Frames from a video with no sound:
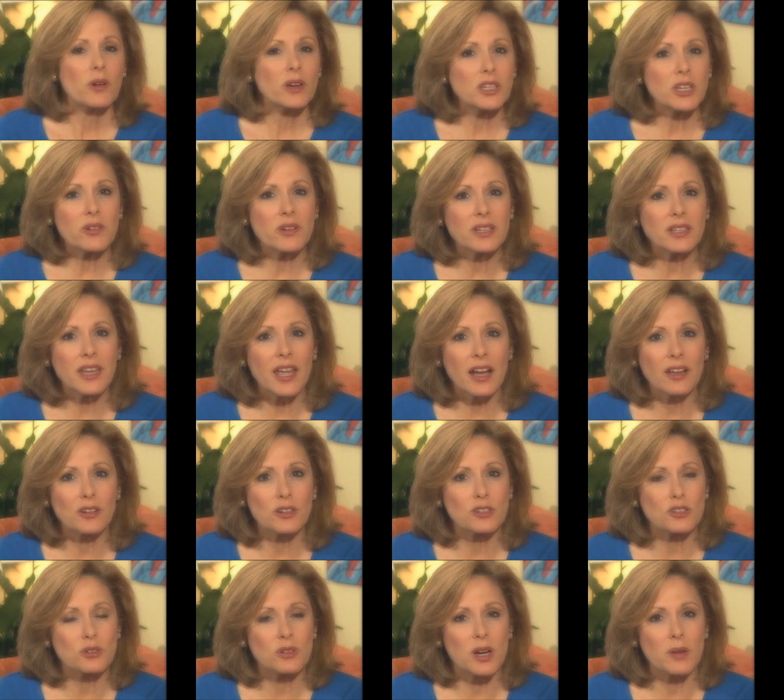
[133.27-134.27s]
When you
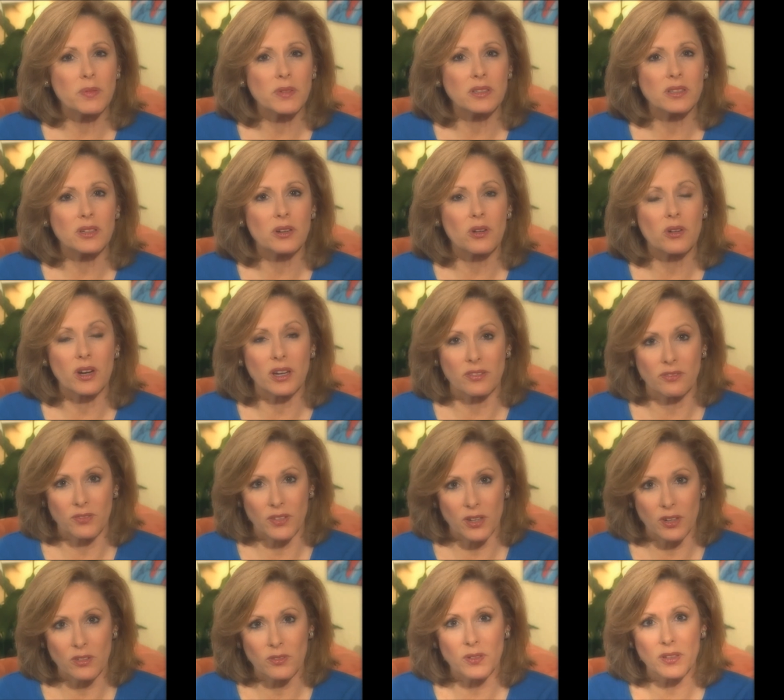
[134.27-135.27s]
encounter trouble or a
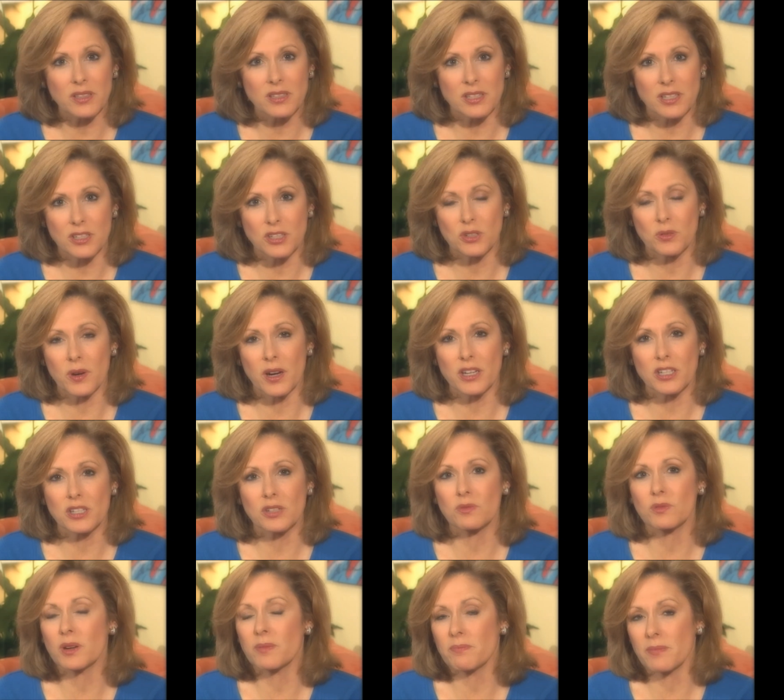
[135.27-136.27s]
fearful
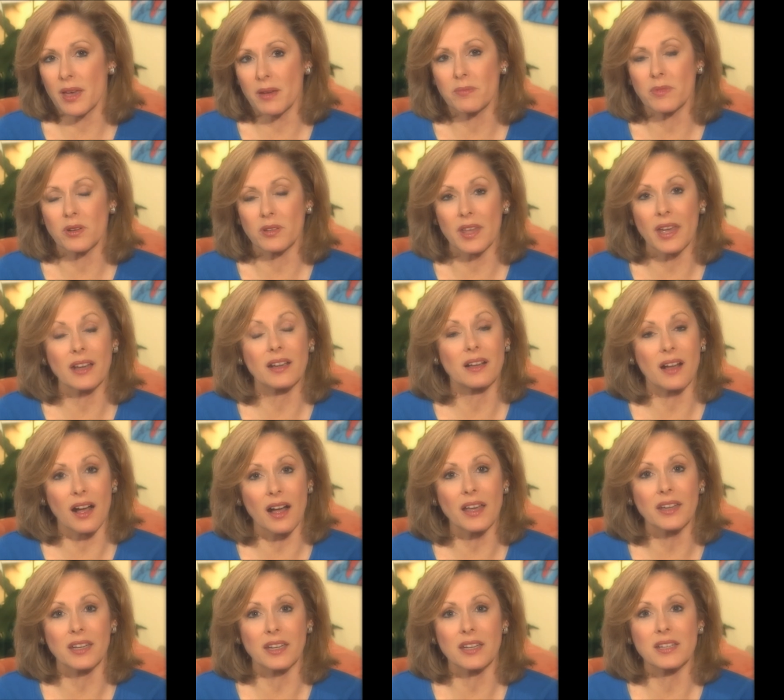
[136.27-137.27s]
situation, remember that
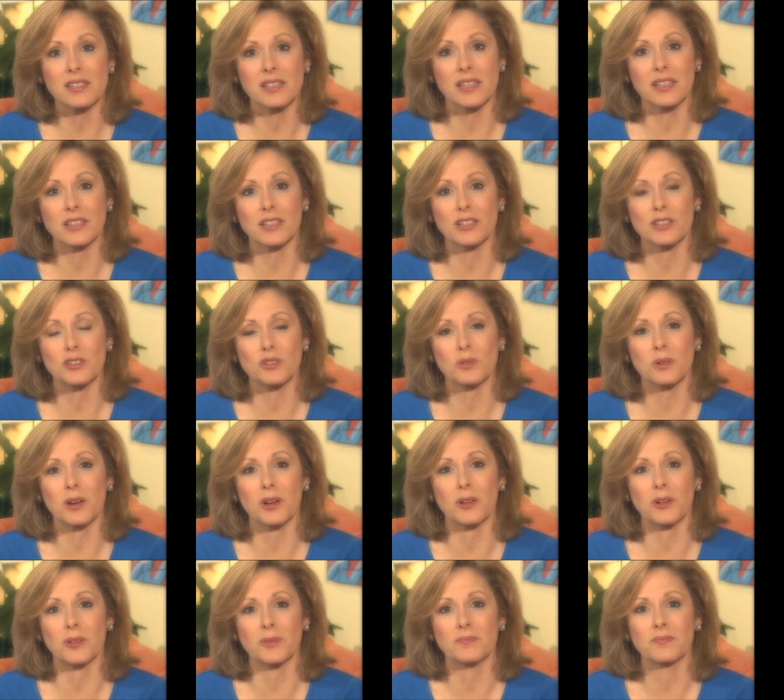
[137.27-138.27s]
God is in
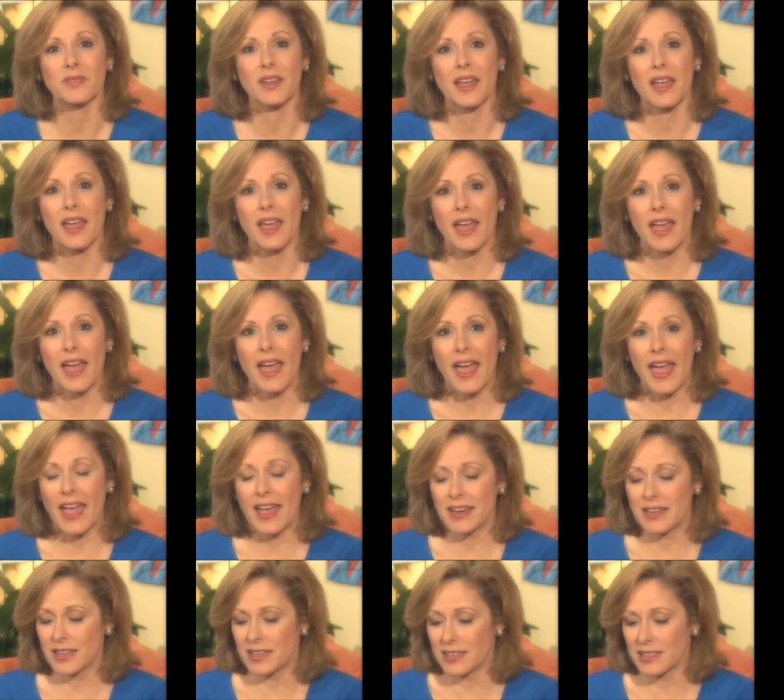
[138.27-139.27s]
control,
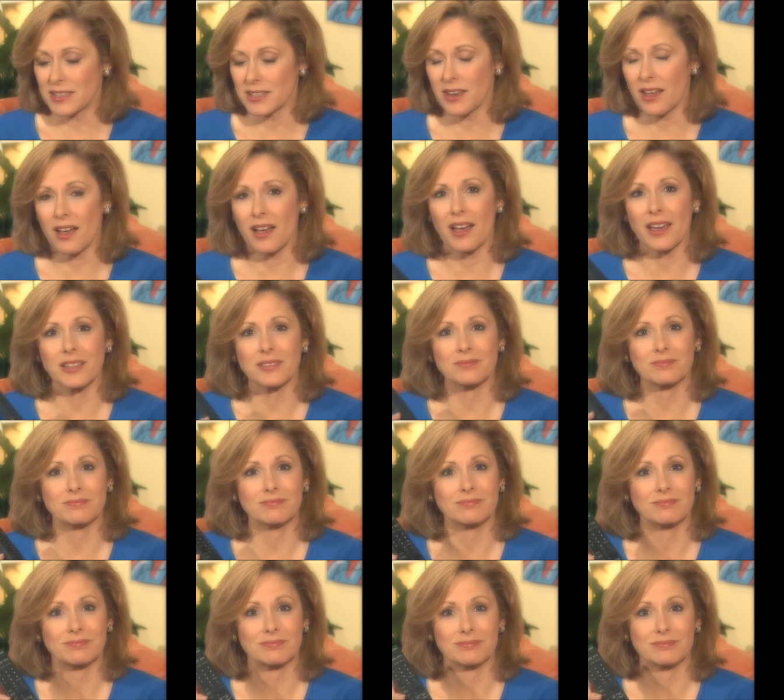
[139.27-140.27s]
and it is not
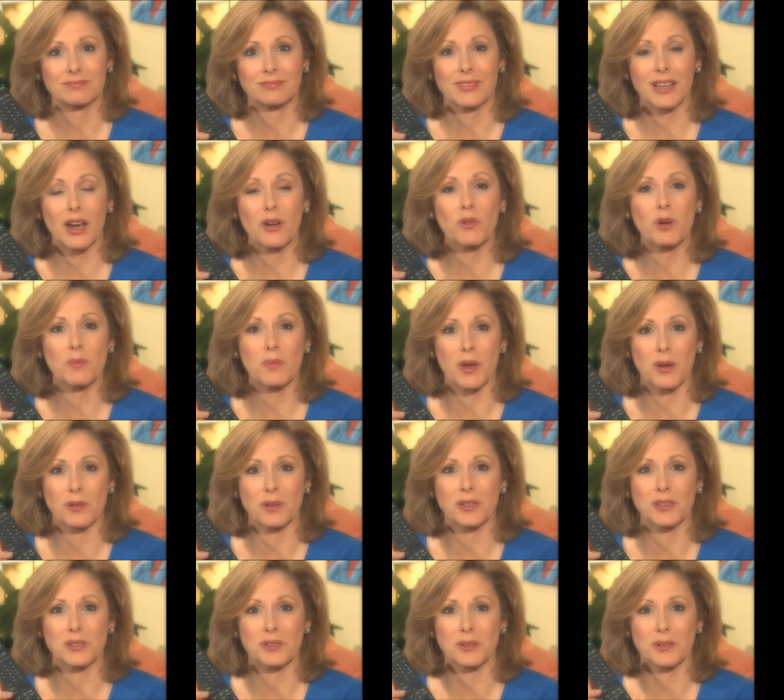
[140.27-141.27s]
a
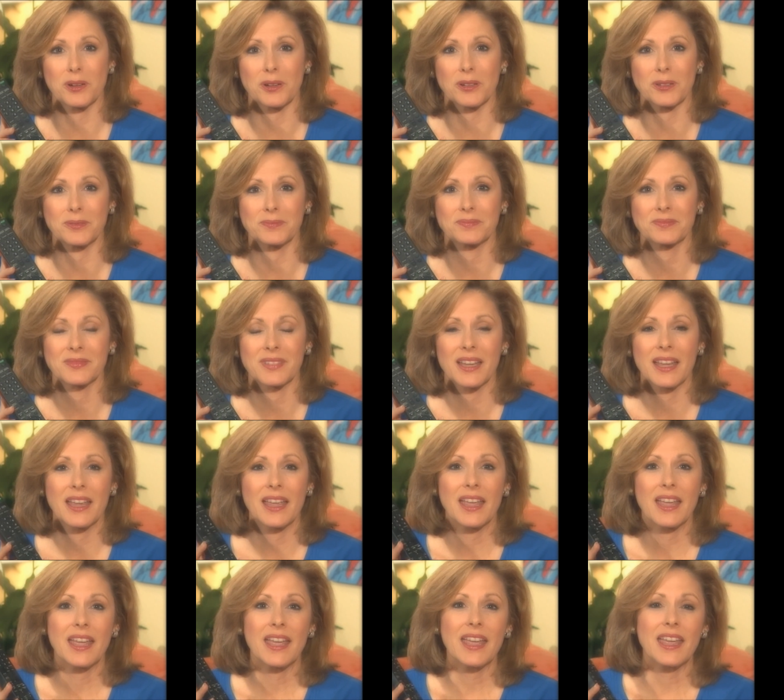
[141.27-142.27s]
remote control.
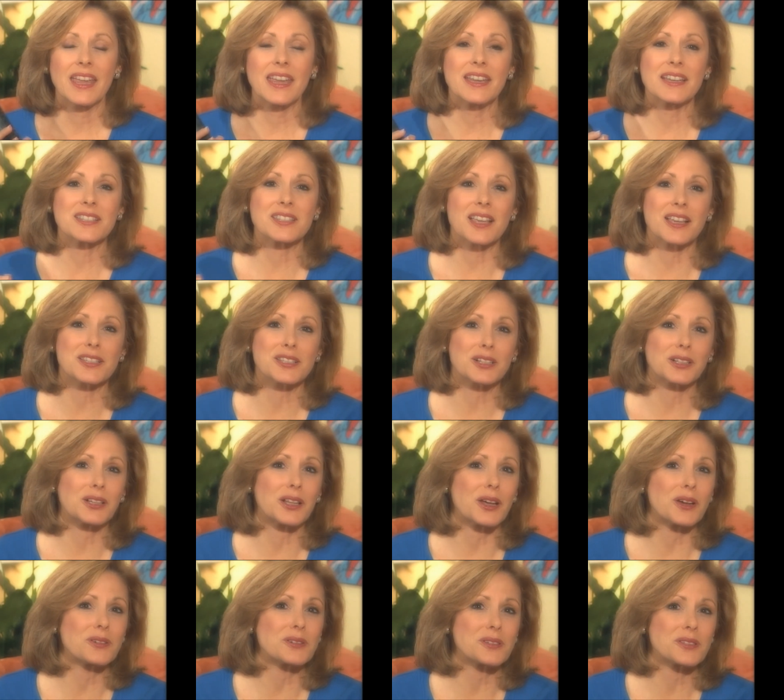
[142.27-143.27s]
He is as
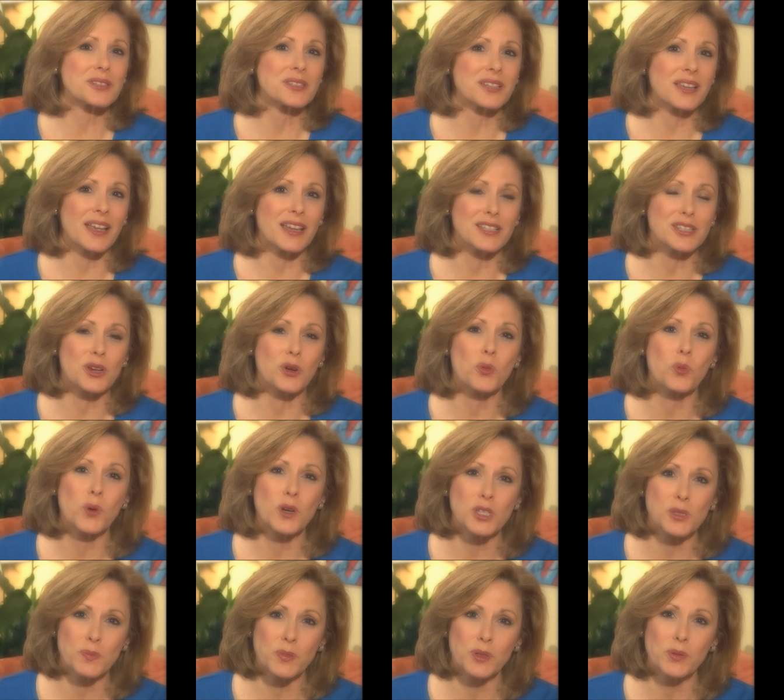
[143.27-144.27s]
close as a
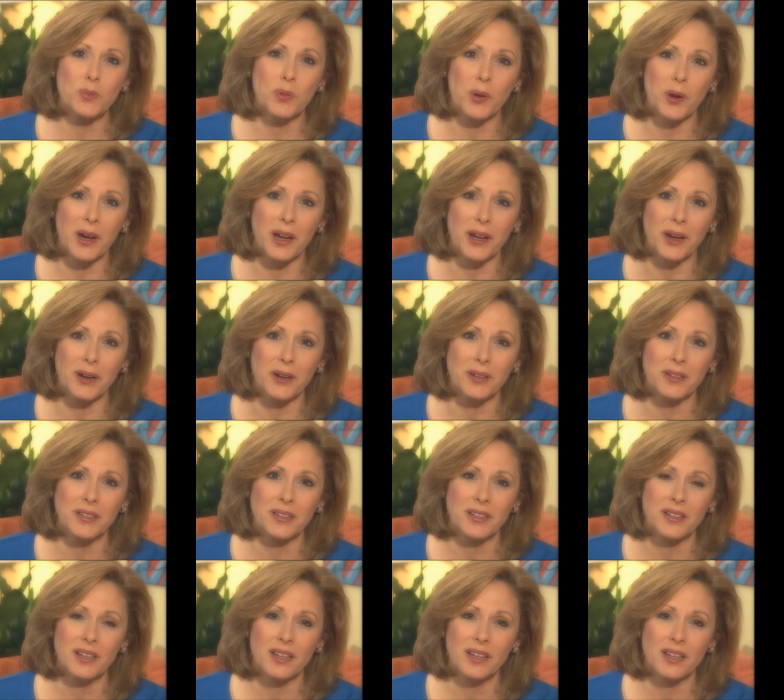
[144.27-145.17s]
whispered prayer.